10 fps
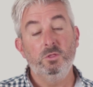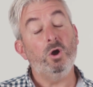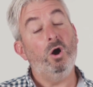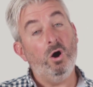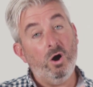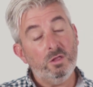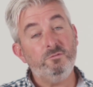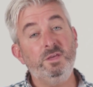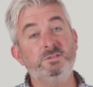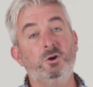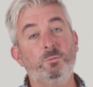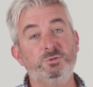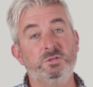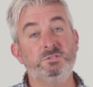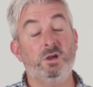Look, all of these
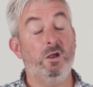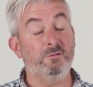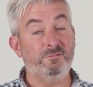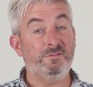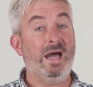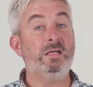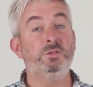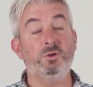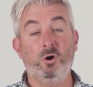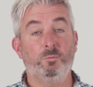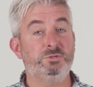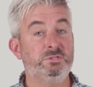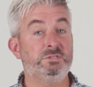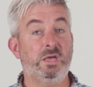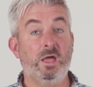options are valid
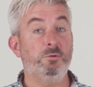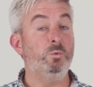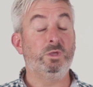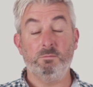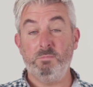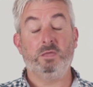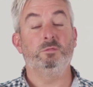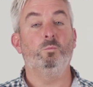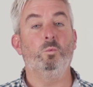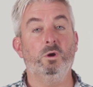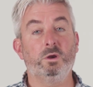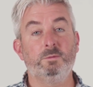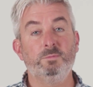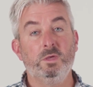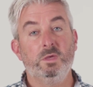options and we can make them
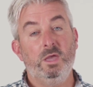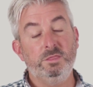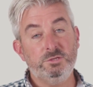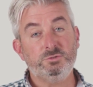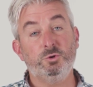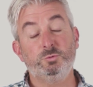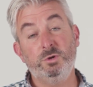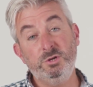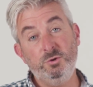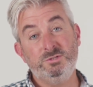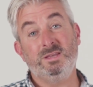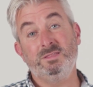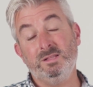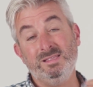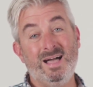work. In this course, we're
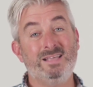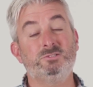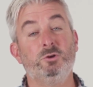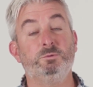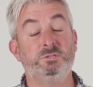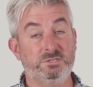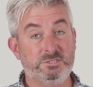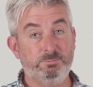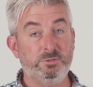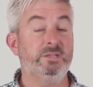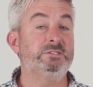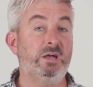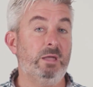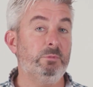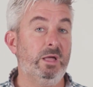using the last option, a split
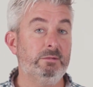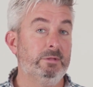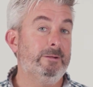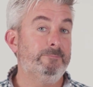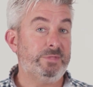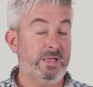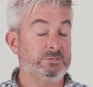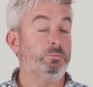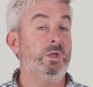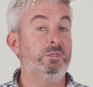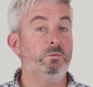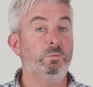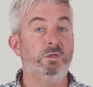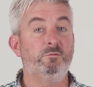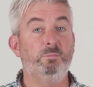timeline. That's the way
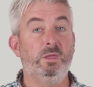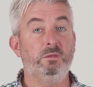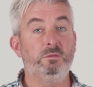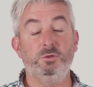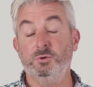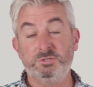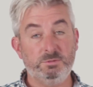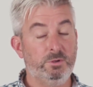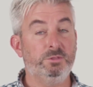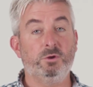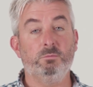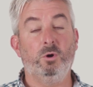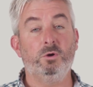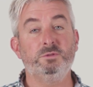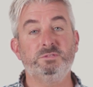that we've been used to building our
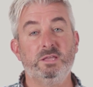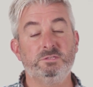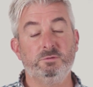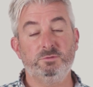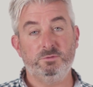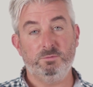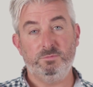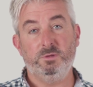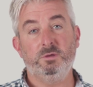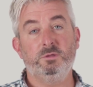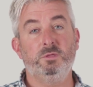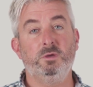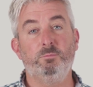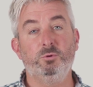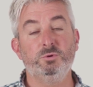models. That's the
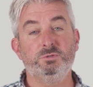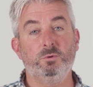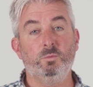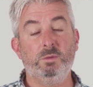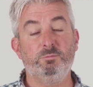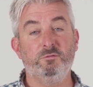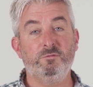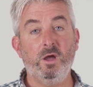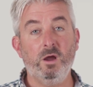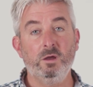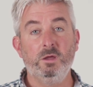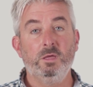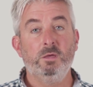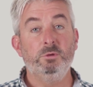approach that we prefer.